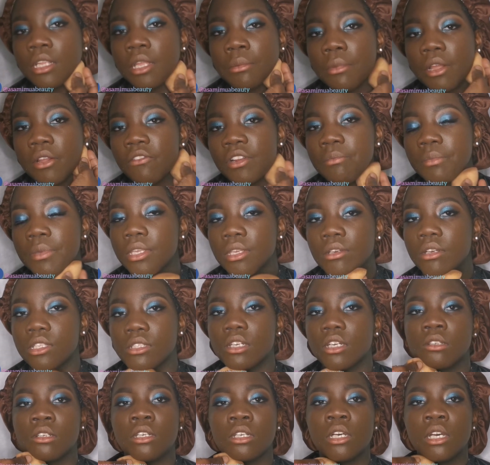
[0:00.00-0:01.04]

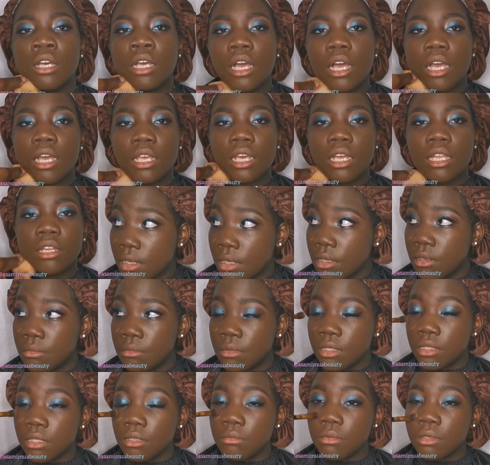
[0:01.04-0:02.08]
As you can see, I'm
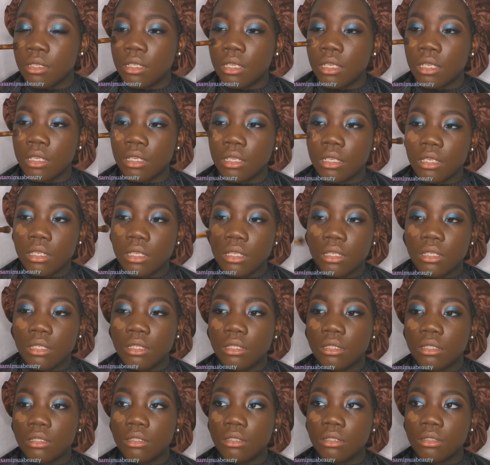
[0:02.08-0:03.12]
using a beauty
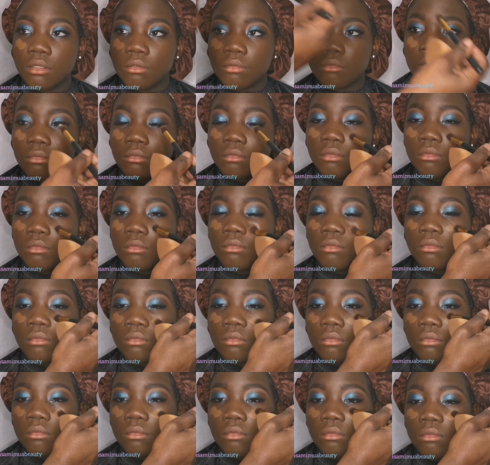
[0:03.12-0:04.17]
blender, and then I went
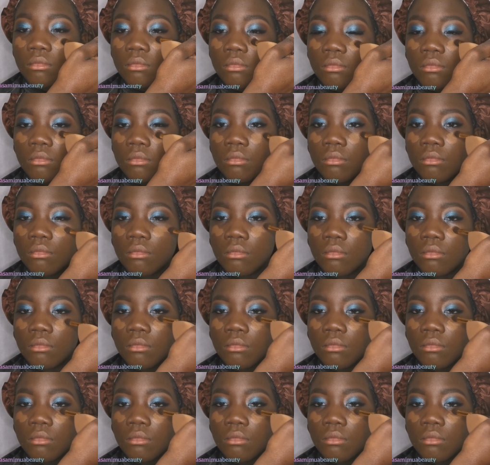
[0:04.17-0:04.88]
in with